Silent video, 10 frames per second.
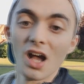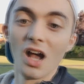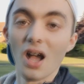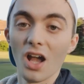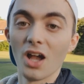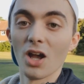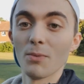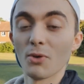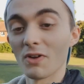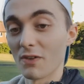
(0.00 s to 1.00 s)

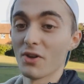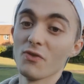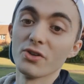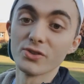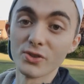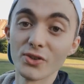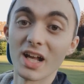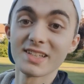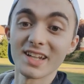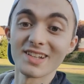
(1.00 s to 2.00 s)
But without further ado,
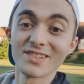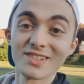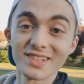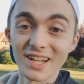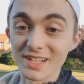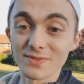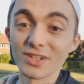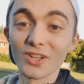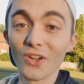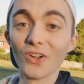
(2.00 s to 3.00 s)
let's get into today's
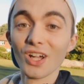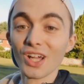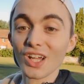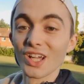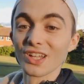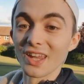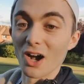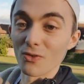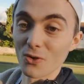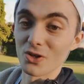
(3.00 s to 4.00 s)
video.
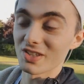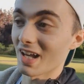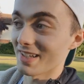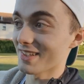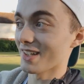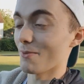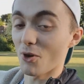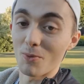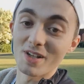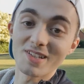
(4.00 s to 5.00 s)
Now, of course, as
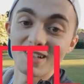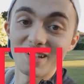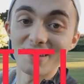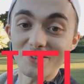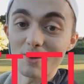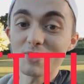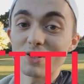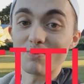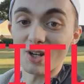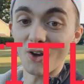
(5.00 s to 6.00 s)
promised in the
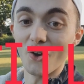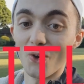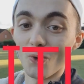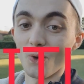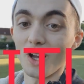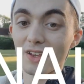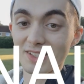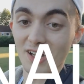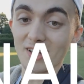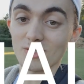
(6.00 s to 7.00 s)
description below, in the
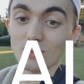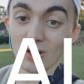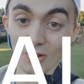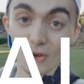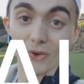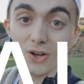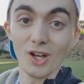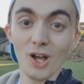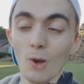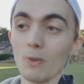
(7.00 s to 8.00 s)
title below,
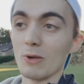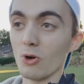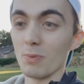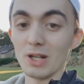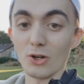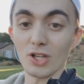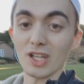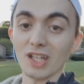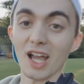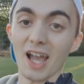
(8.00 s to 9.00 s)
we will be
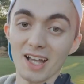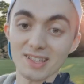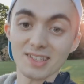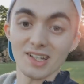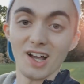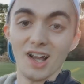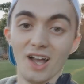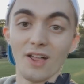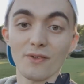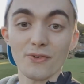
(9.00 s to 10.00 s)
looking at
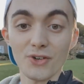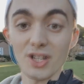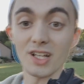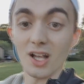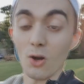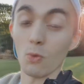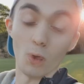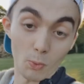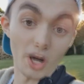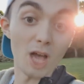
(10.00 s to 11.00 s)

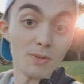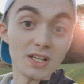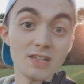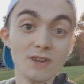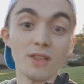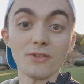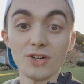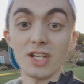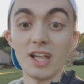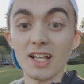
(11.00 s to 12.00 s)
what I believe are
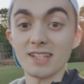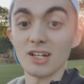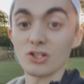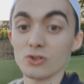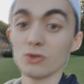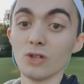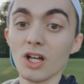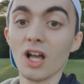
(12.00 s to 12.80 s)
three essential